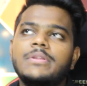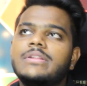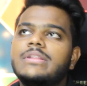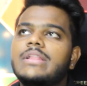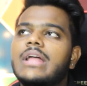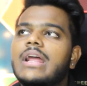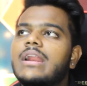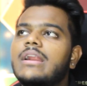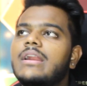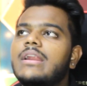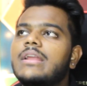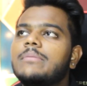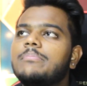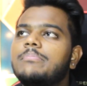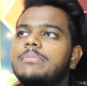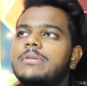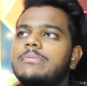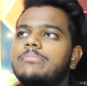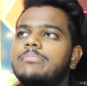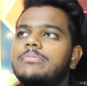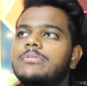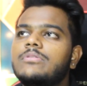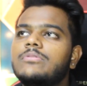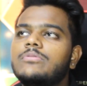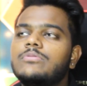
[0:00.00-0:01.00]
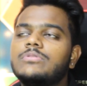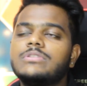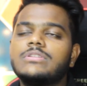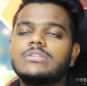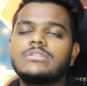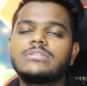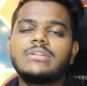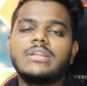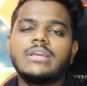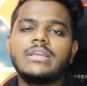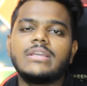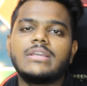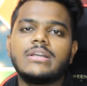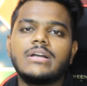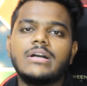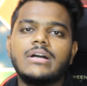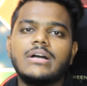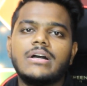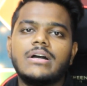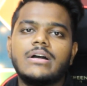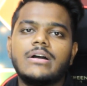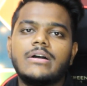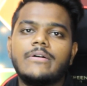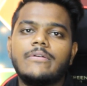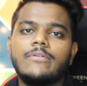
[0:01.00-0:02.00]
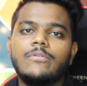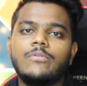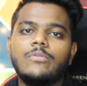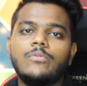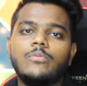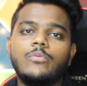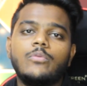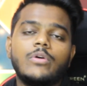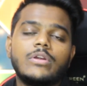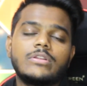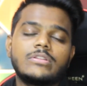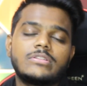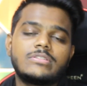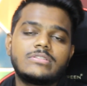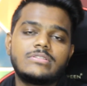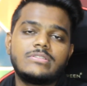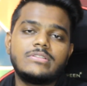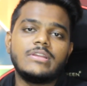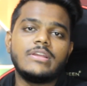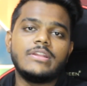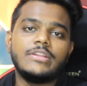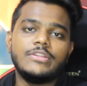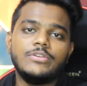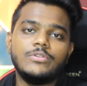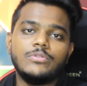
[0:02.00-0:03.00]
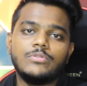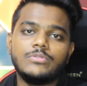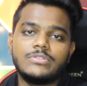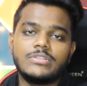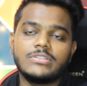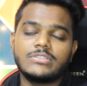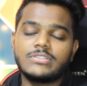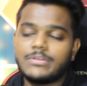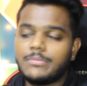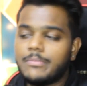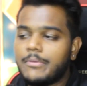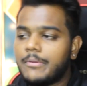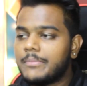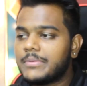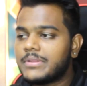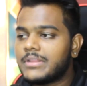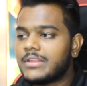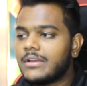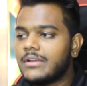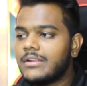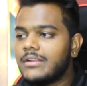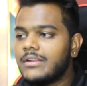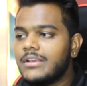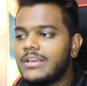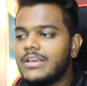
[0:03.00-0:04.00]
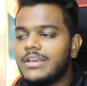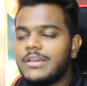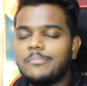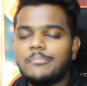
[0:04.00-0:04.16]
there are like people who are just like worse than you, just remember that.